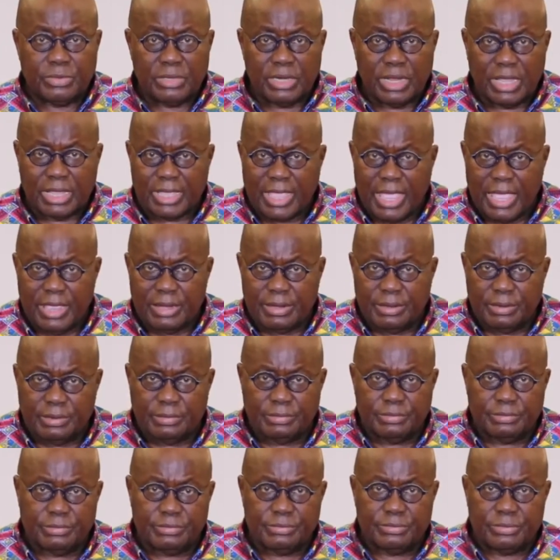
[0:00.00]
Again,
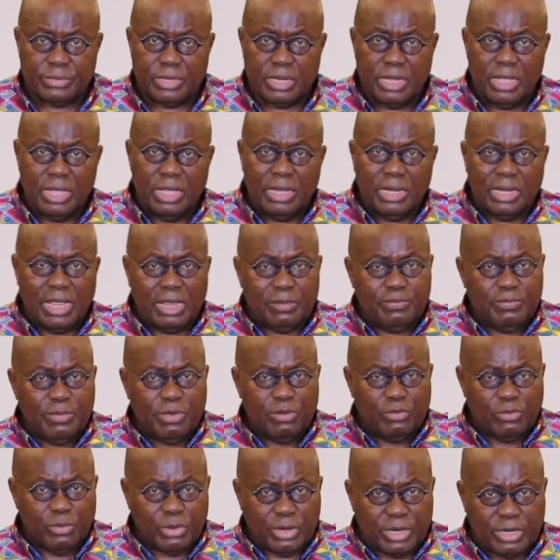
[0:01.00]
let
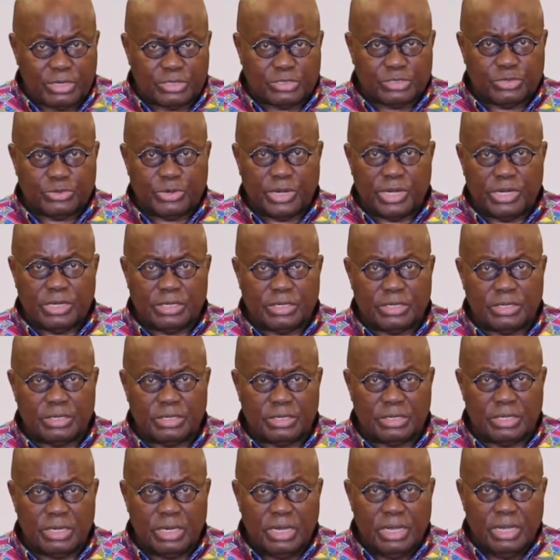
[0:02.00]
me reiterate
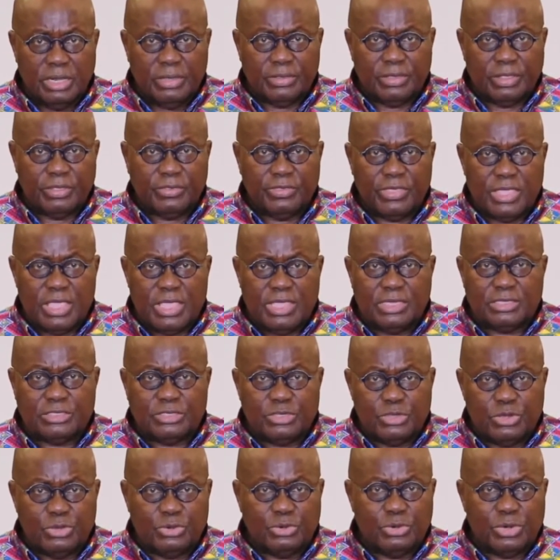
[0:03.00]
that these
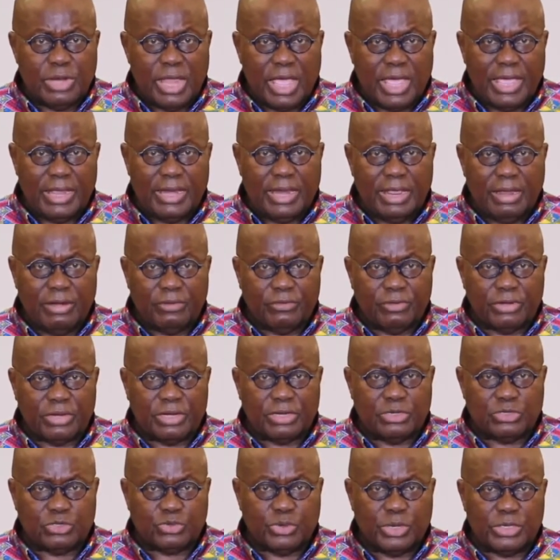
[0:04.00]
new
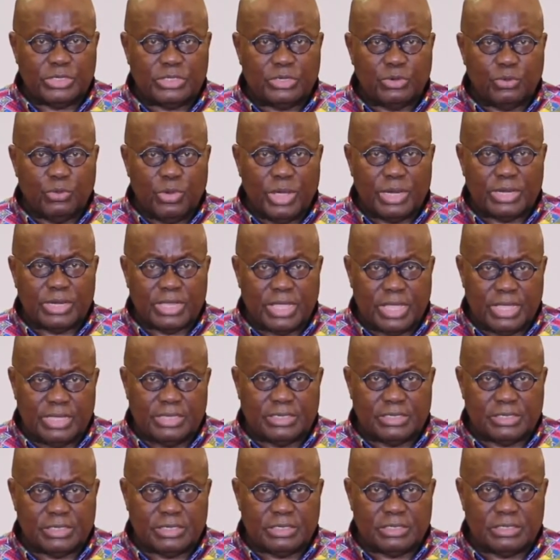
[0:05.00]
921
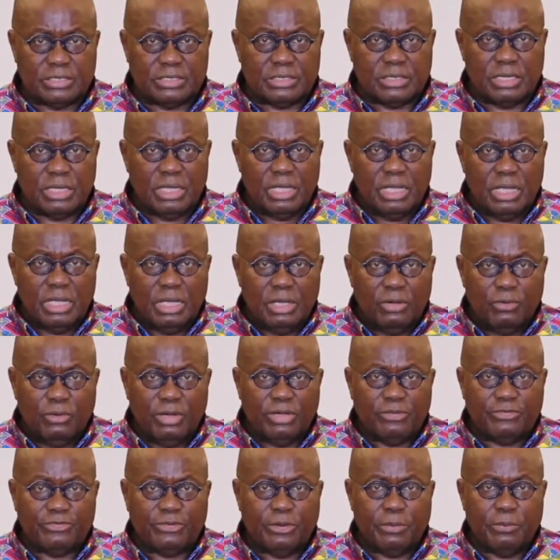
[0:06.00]
cases
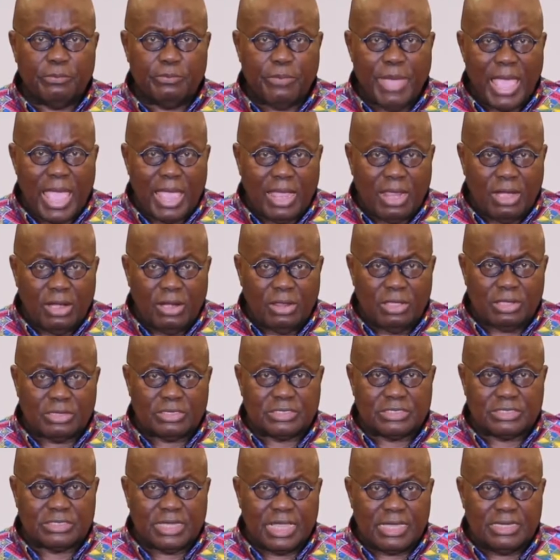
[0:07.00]
were from
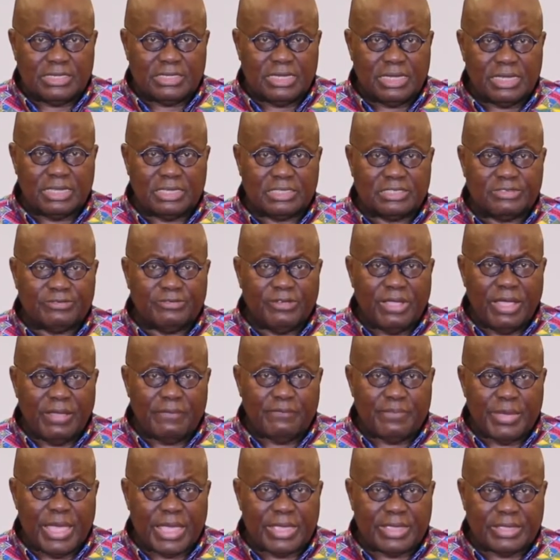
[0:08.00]
backlogs dating as far
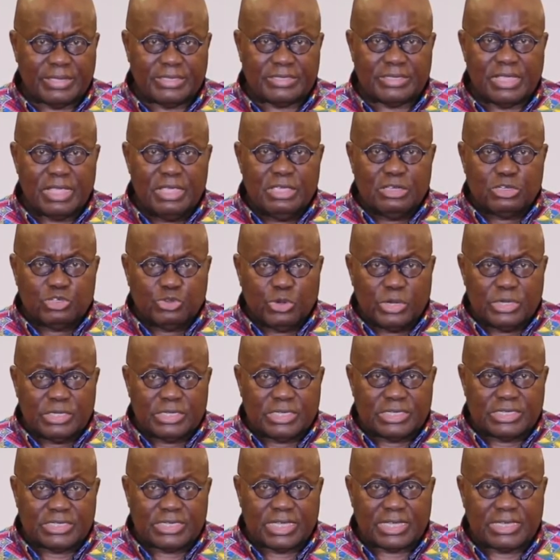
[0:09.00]
back as
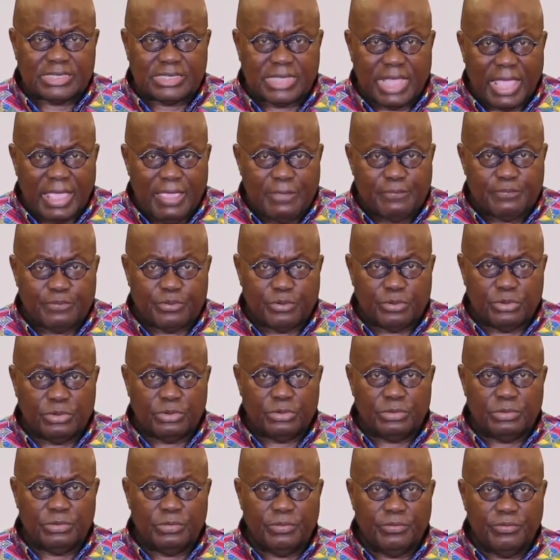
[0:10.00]
26th
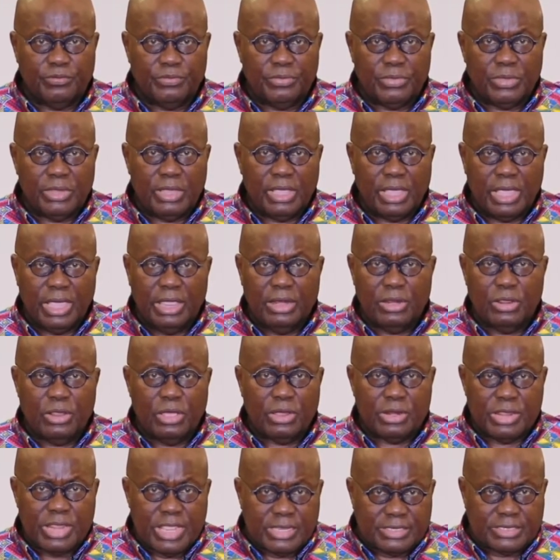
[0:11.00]
April and
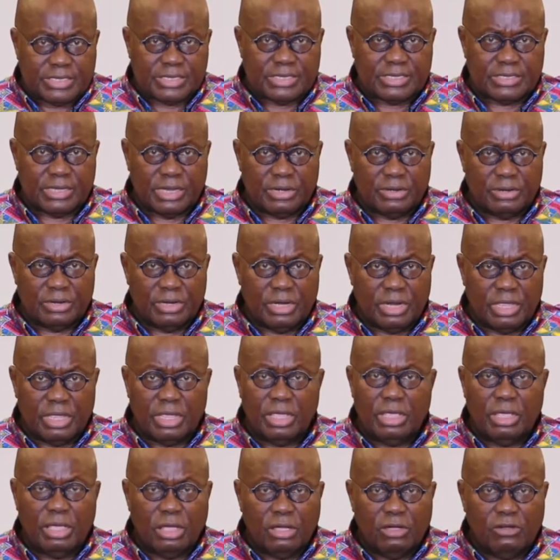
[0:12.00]
not necessarily
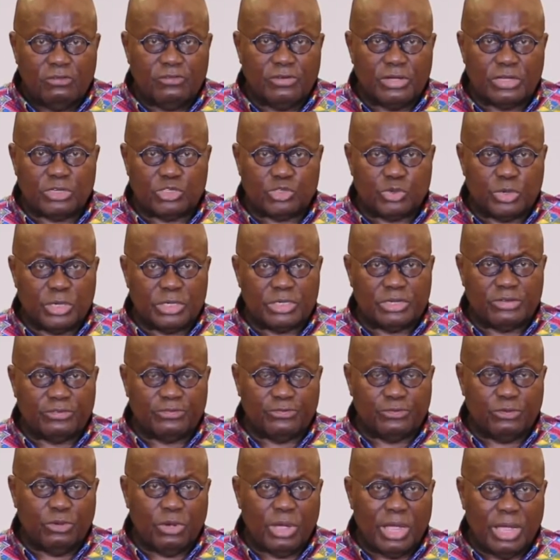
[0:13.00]
over a
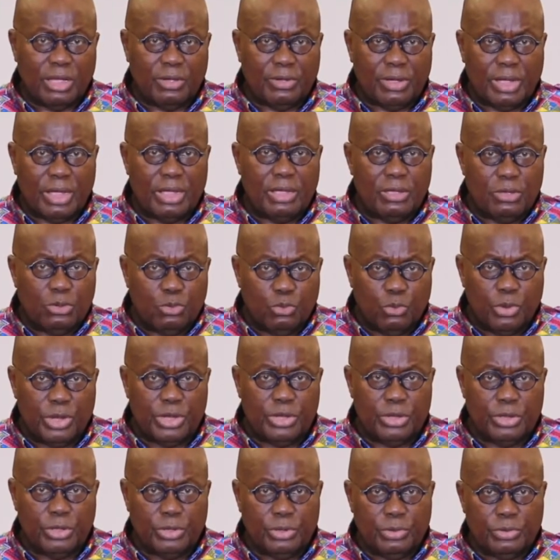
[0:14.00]
24-hour
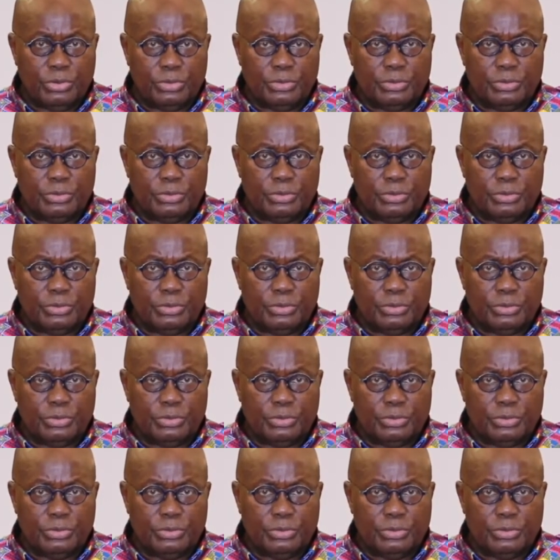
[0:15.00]
window.